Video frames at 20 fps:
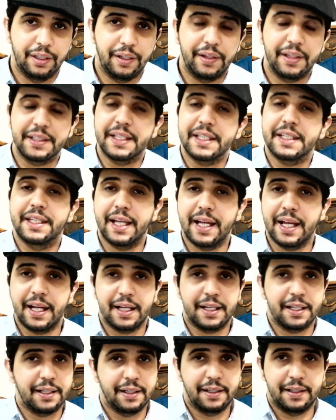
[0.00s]
This is
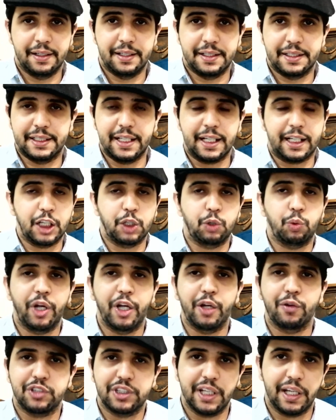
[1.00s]
the second
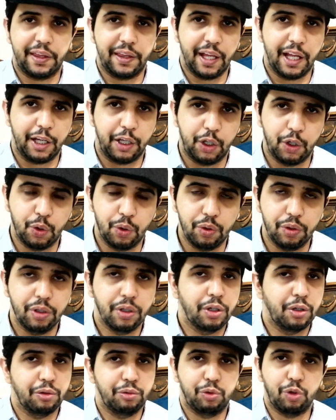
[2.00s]
way of say thank you
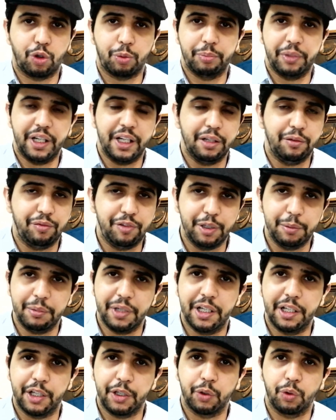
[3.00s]
for male,
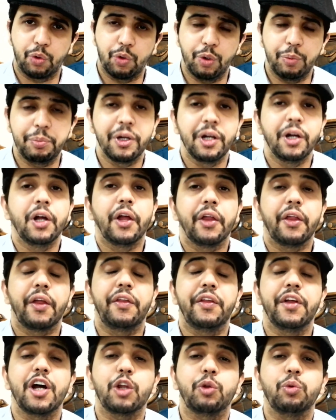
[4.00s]
female and group. The
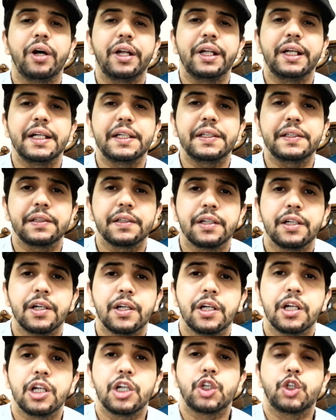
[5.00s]
third one is
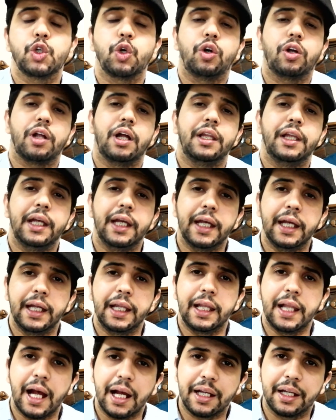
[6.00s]
shukran
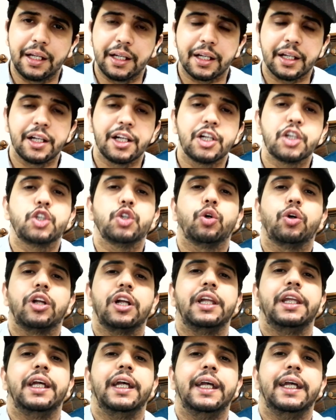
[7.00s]
ilak,
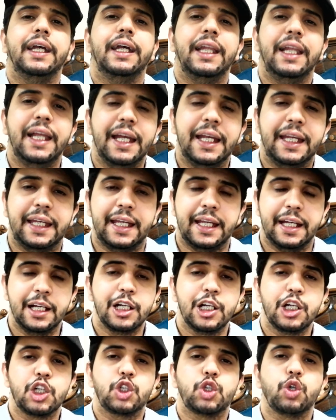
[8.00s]
shukran ilik,
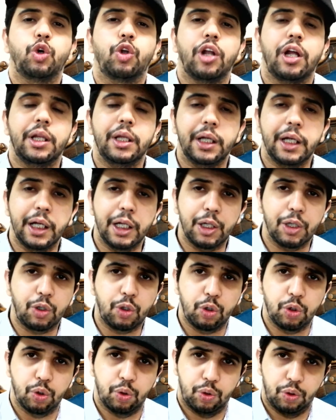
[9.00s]
shukran
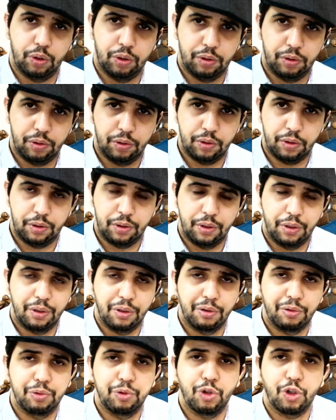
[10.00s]
ilku
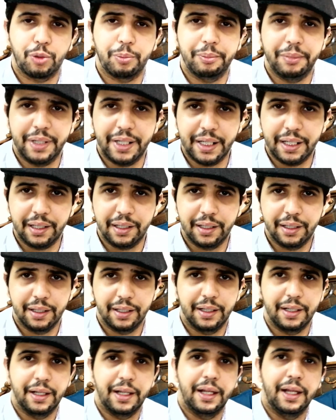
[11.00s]
for male
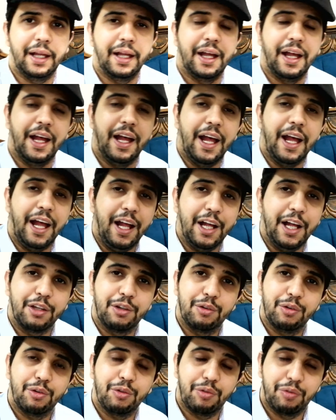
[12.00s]

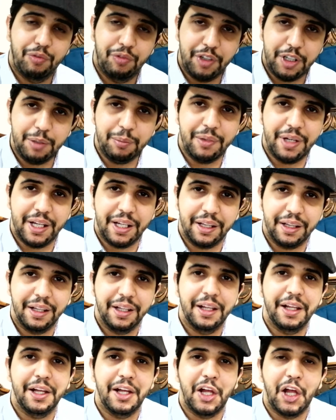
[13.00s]
and
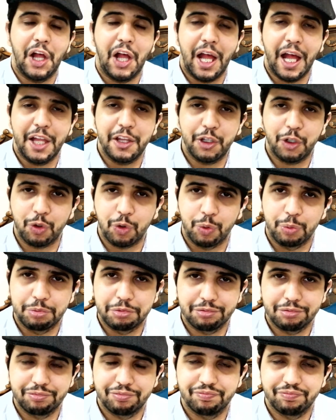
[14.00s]
female and group.